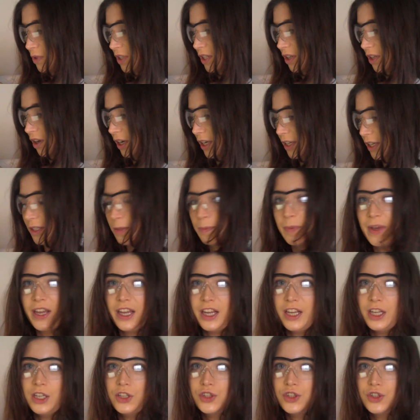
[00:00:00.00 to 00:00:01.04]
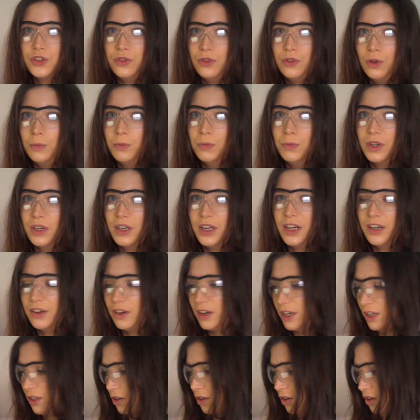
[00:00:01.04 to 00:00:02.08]
beside the page number, and
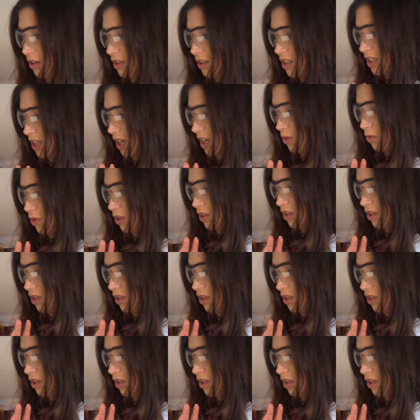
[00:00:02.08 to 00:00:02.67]
I thought that